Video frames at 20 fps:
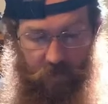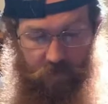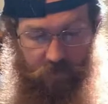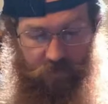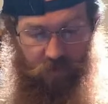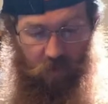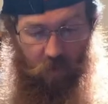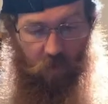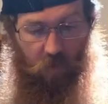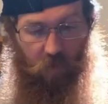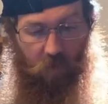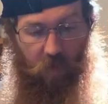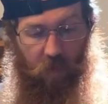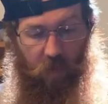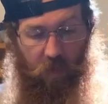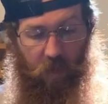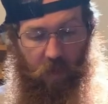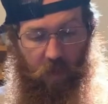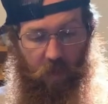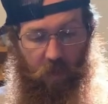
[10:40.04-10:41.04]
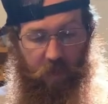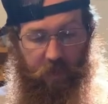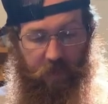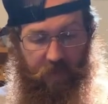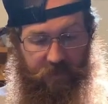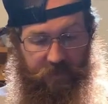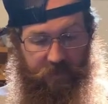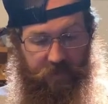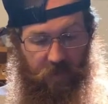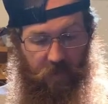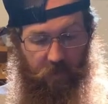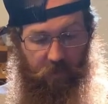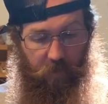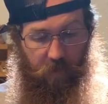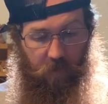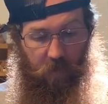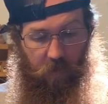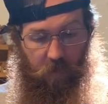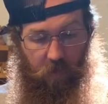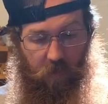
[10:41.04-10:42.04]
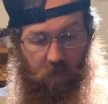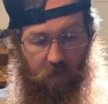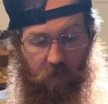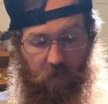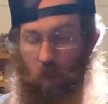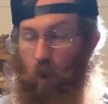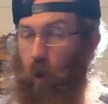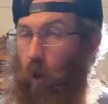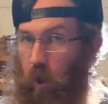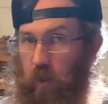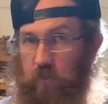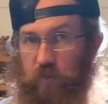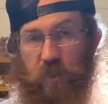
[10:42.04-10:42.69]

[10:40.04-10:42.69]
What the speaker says: So next up, Hall